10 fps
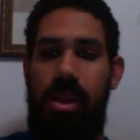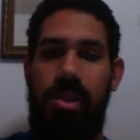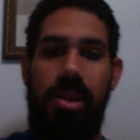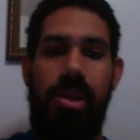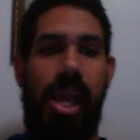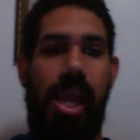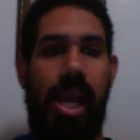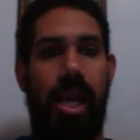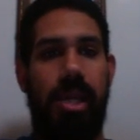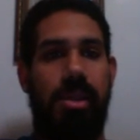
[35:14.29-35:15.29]
So yeah,
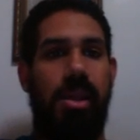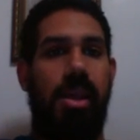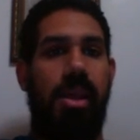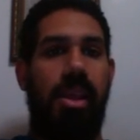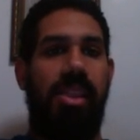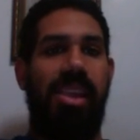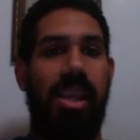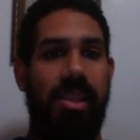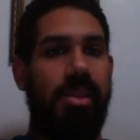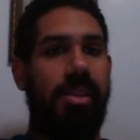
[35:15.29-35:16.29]
guys,
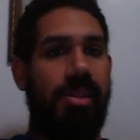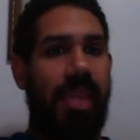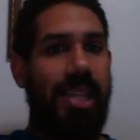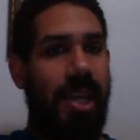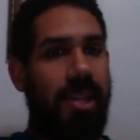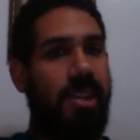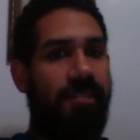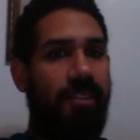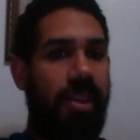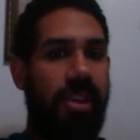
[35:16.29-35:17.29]
that does it
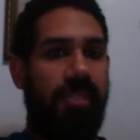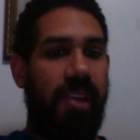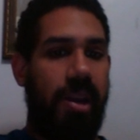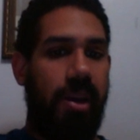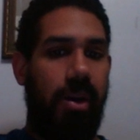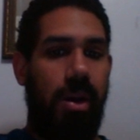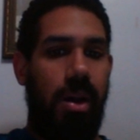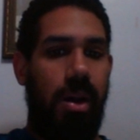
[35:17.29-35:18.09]
for this video.